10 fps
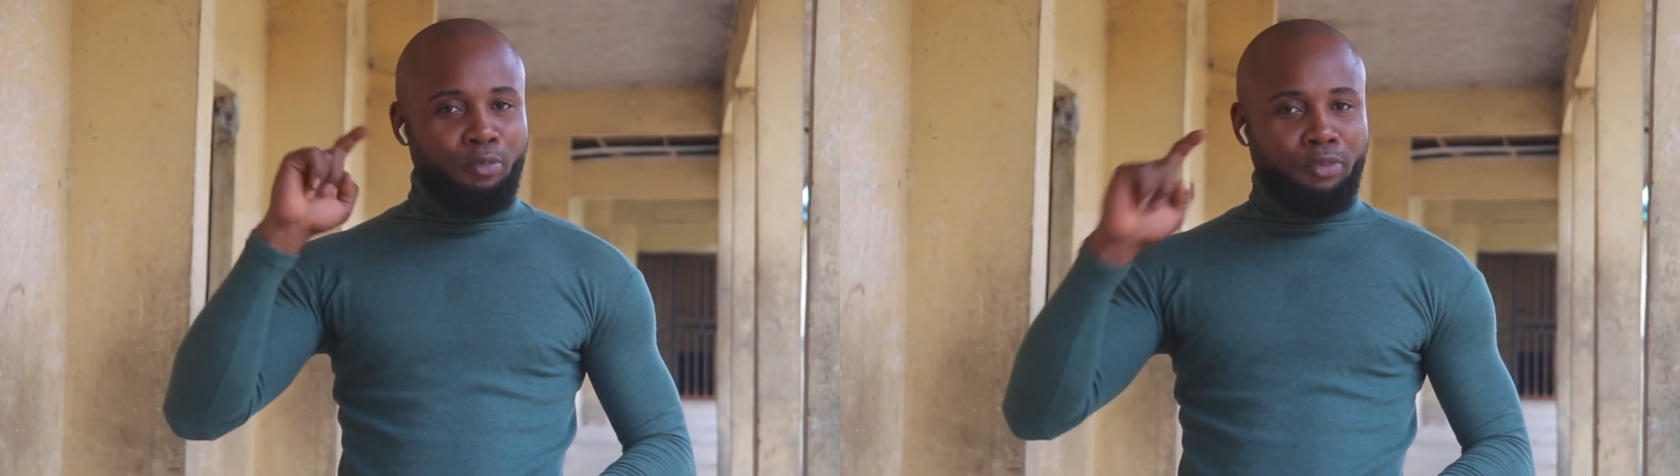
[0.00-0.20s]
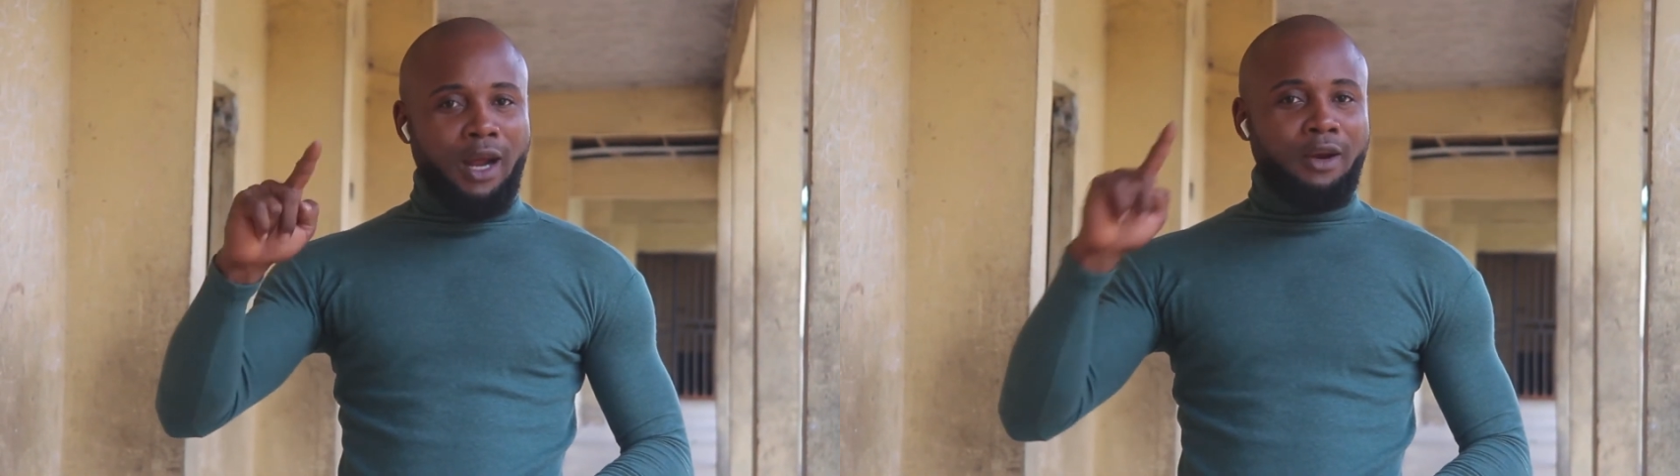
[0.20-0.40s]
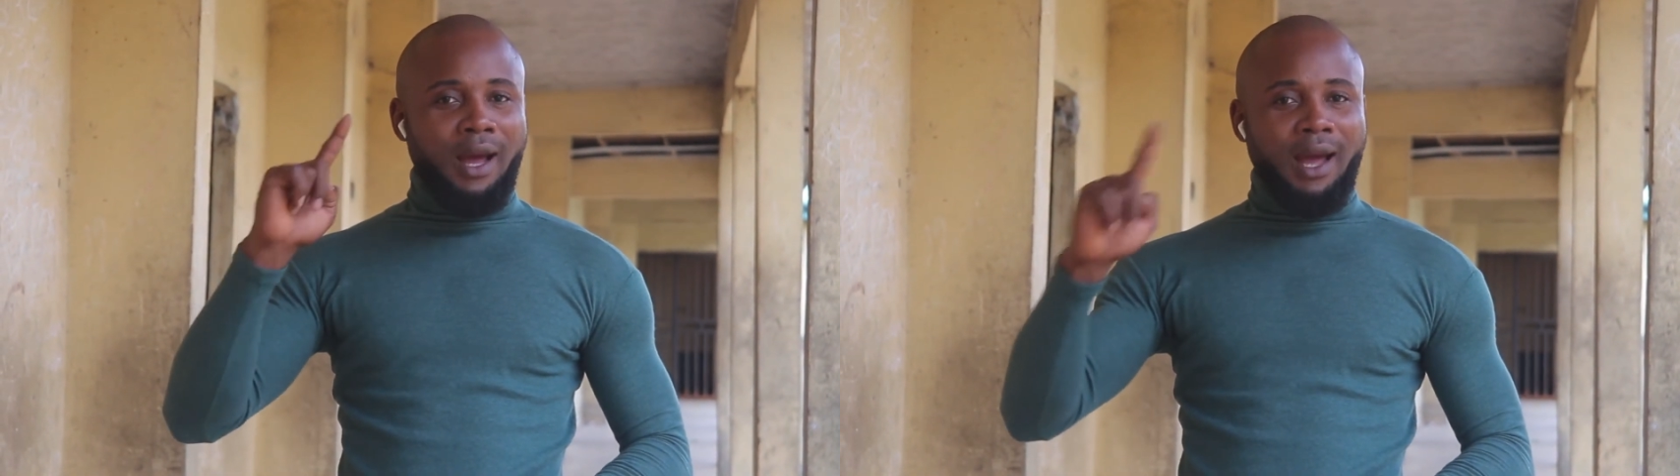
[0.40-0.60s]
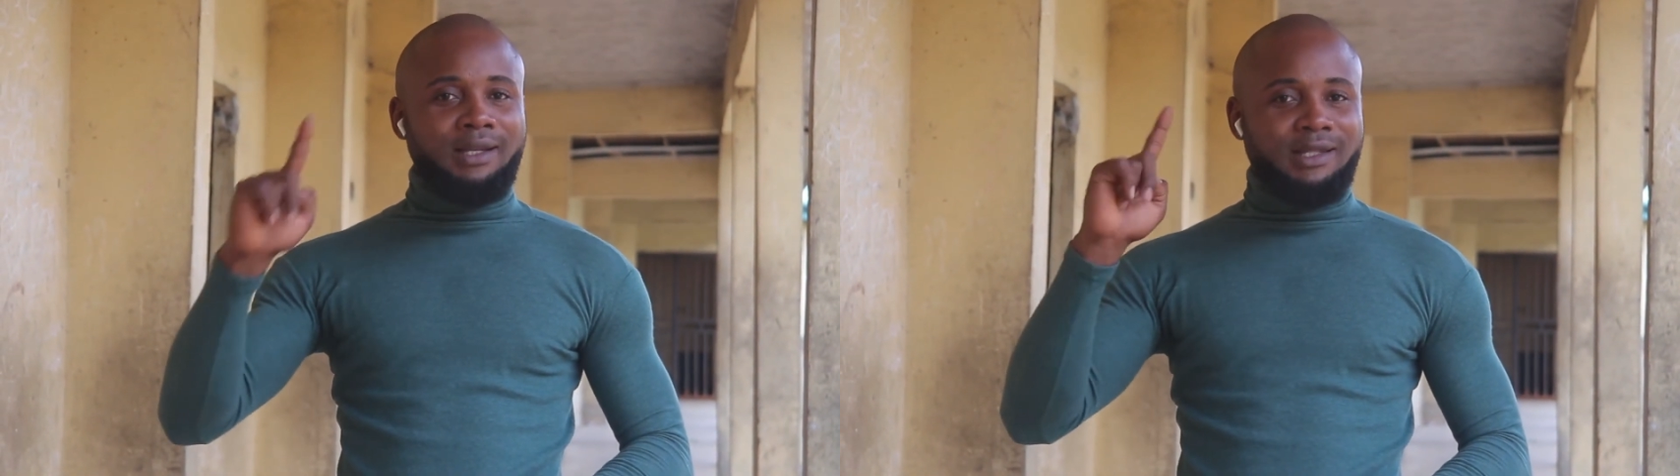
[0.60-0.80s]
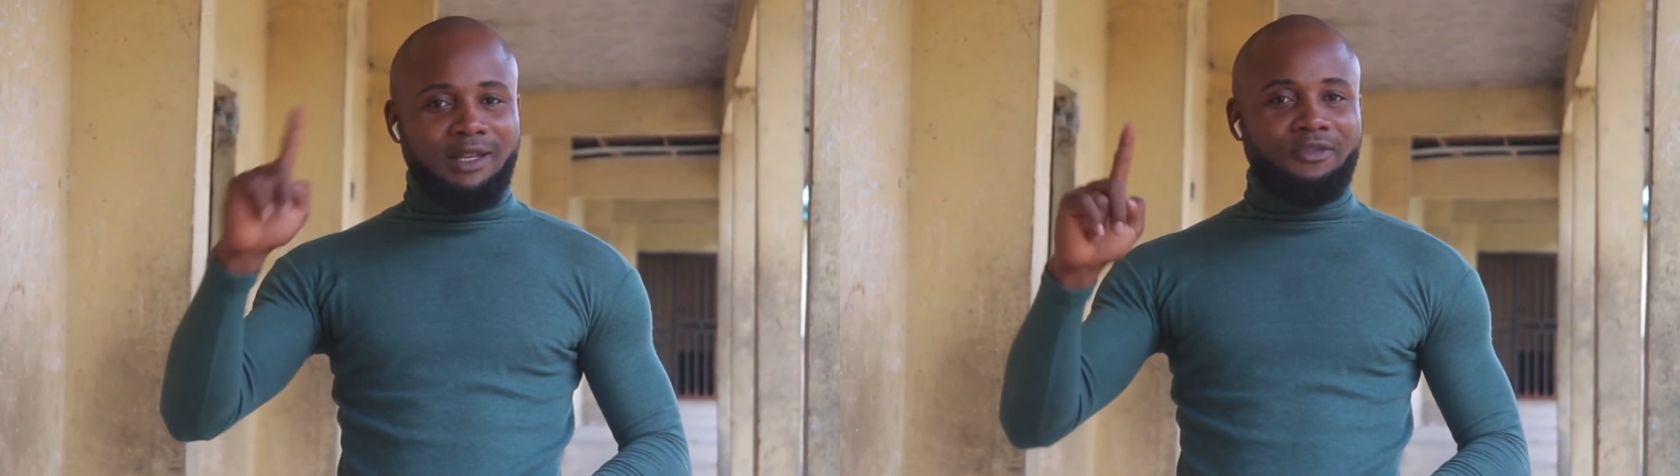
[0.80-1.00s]
Brown
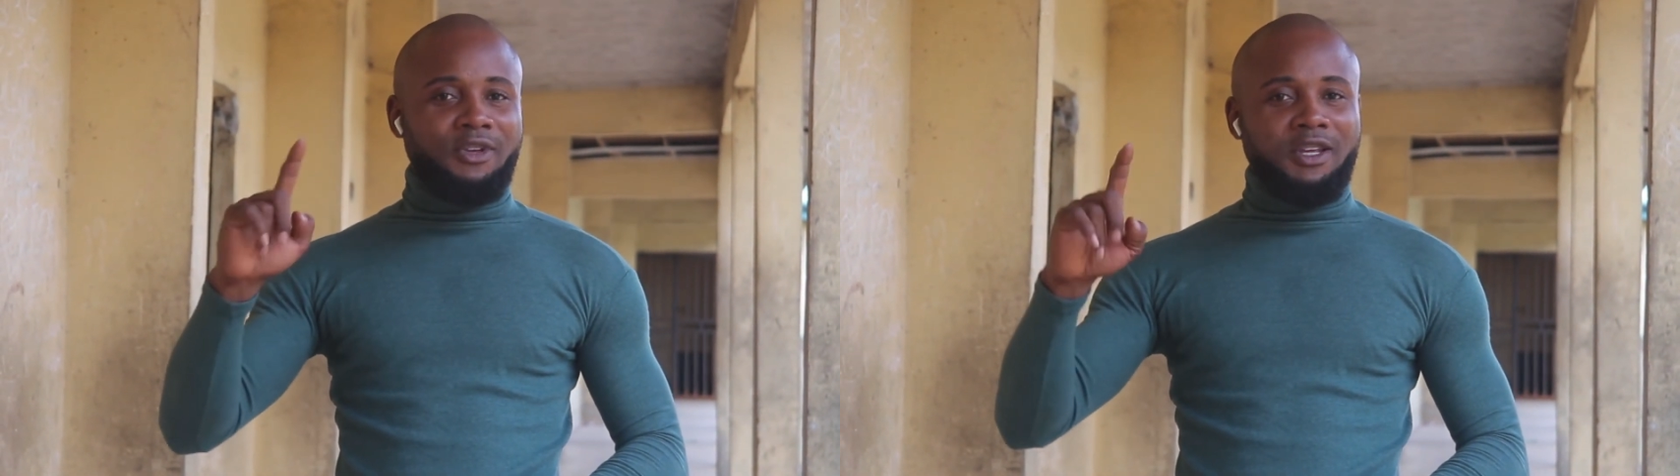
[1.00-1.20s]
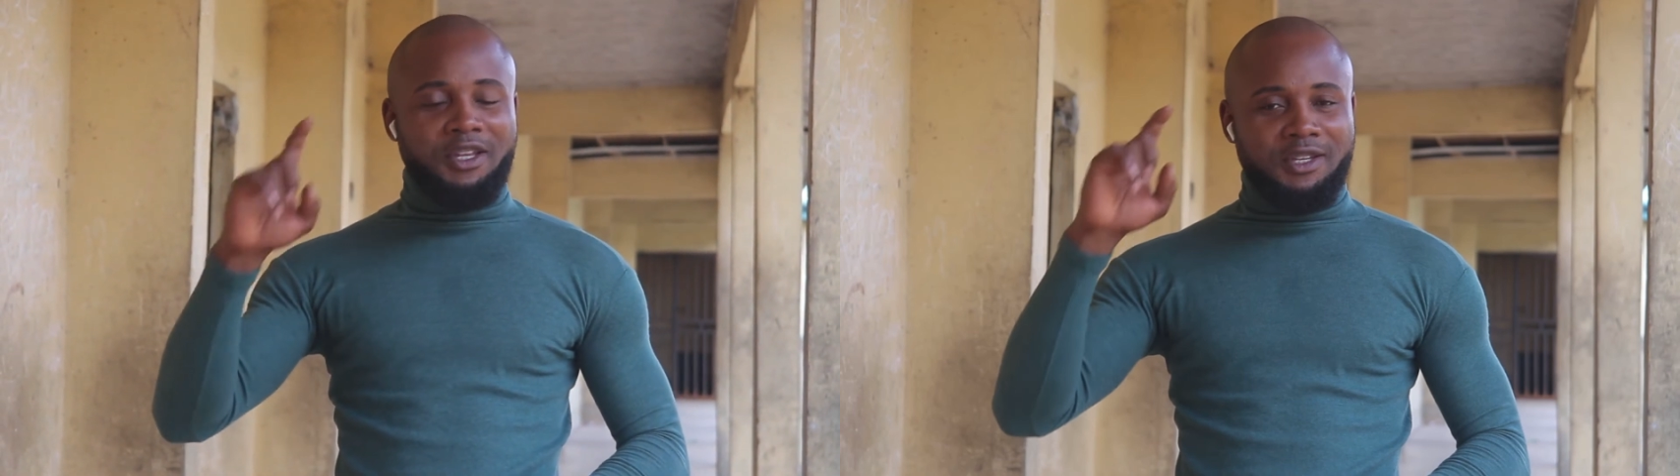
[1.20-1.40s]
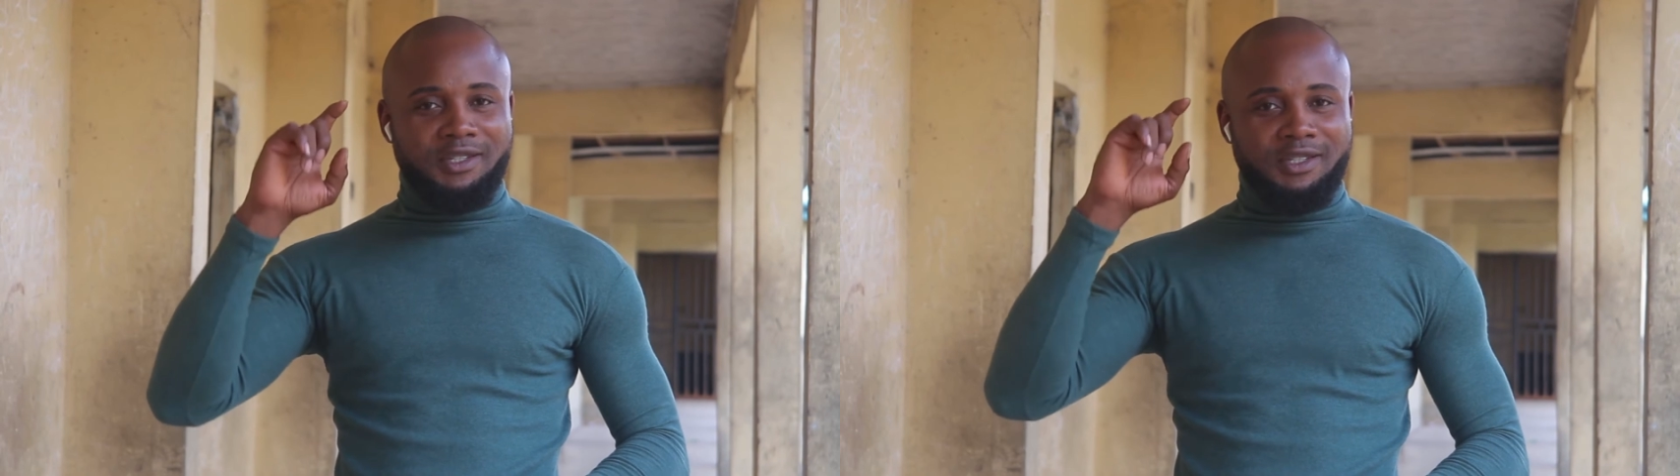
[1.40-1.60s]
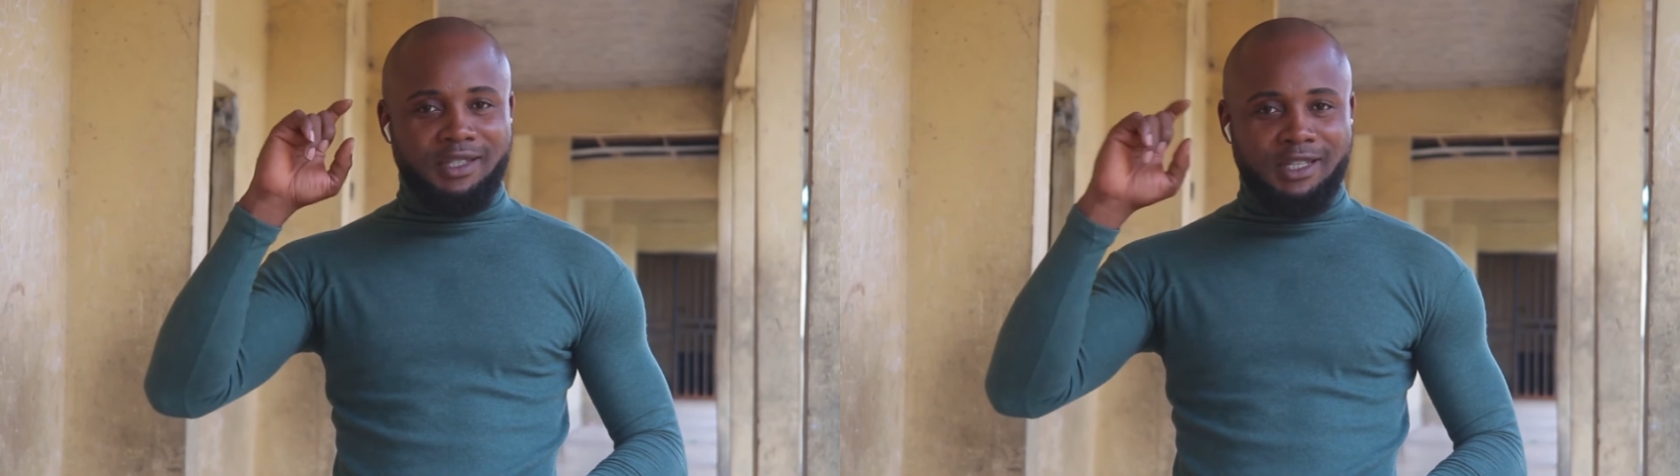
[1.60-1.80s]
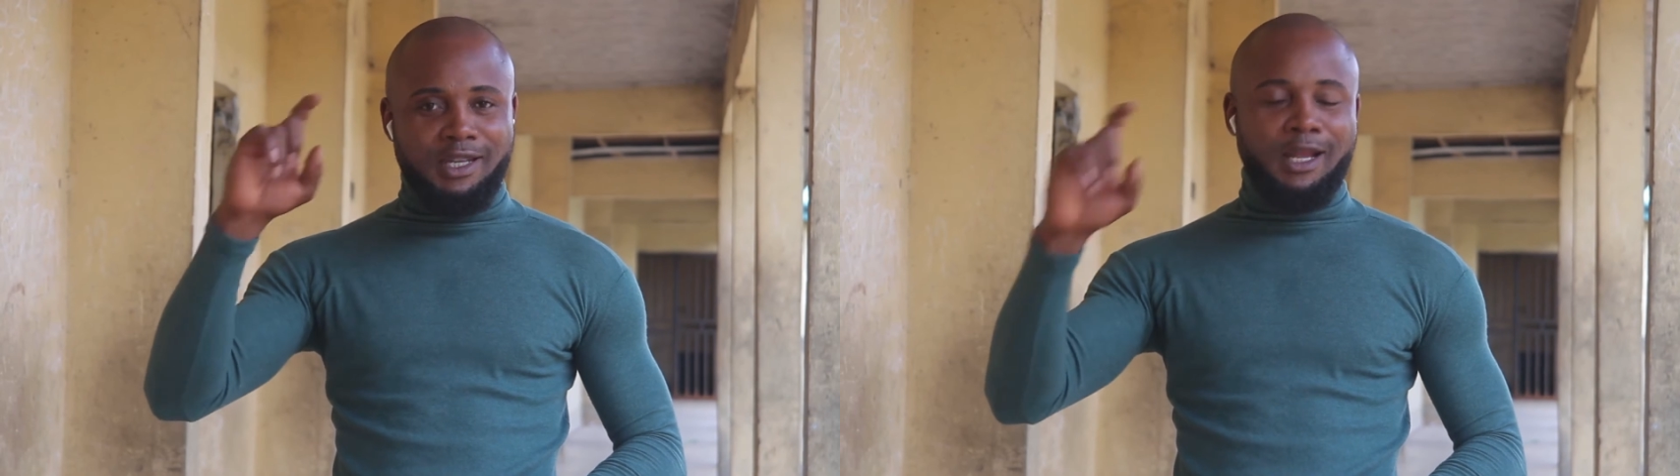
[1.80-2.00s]
Eyes TV is
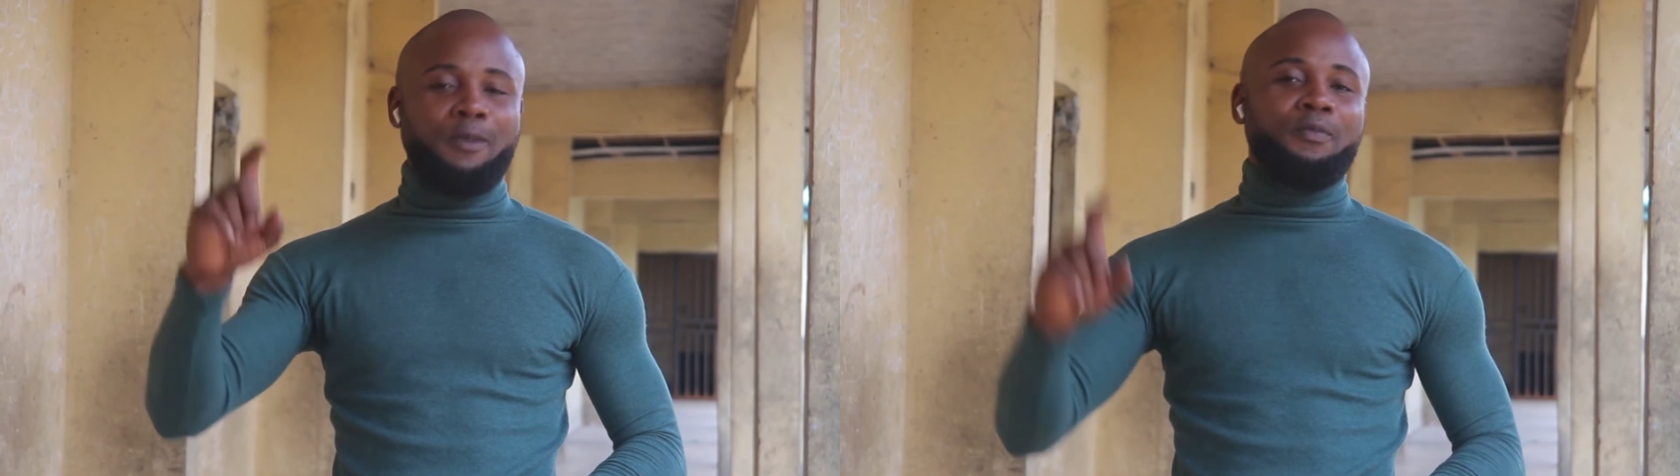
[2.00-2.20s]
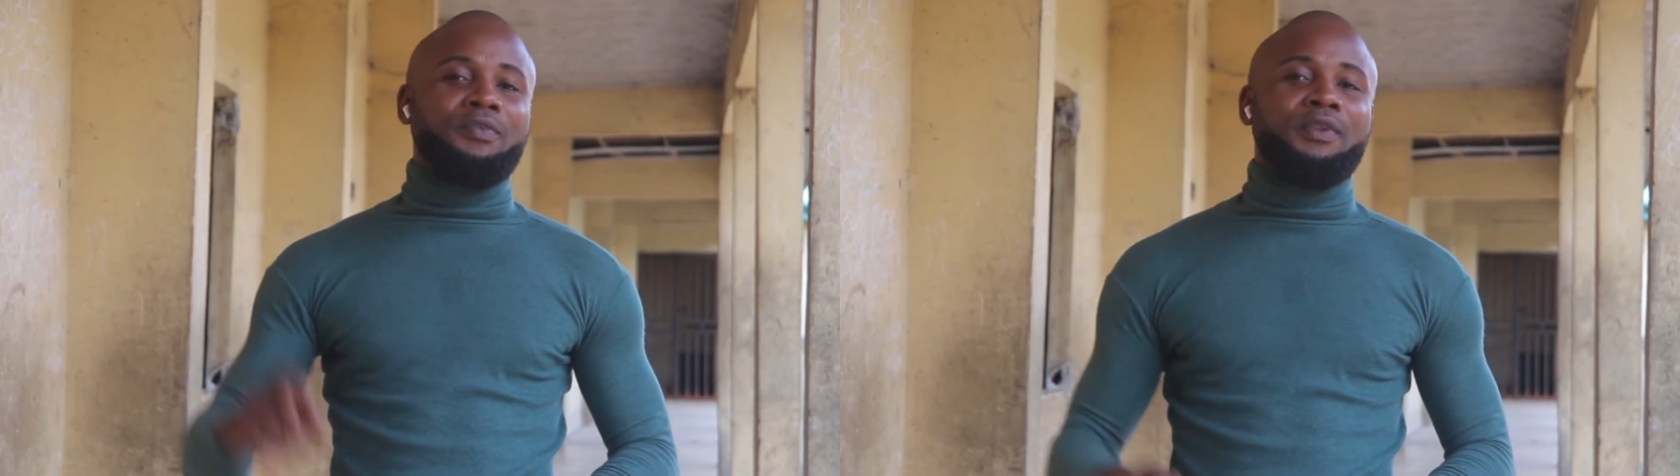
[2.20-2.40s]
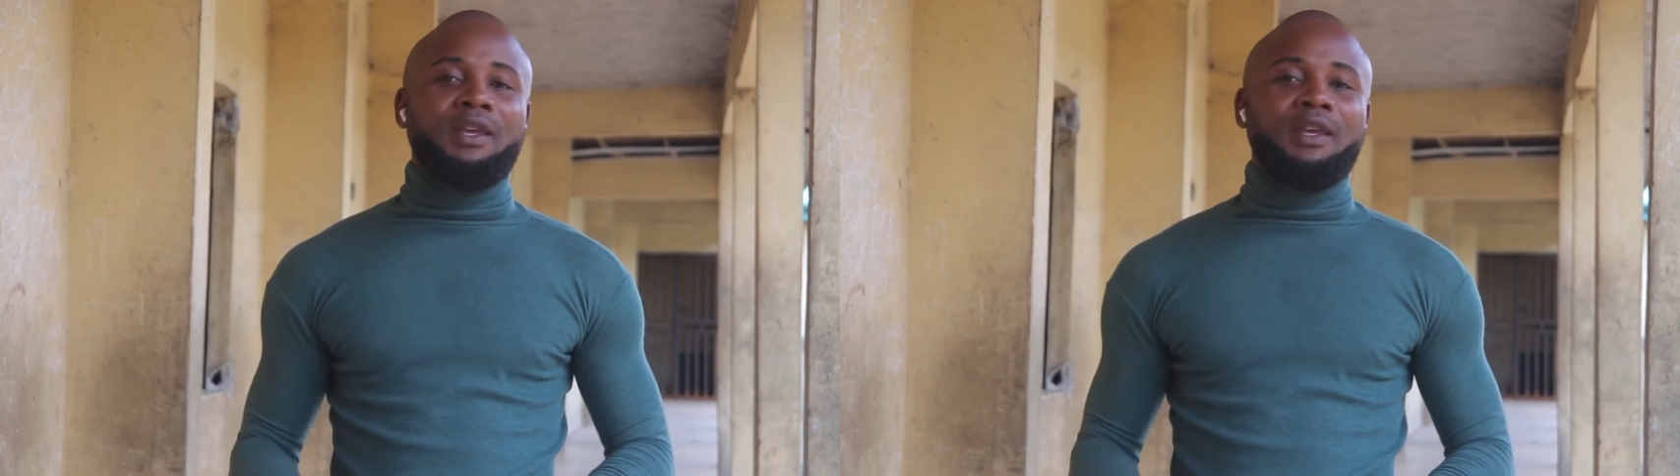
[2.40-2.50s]
the name.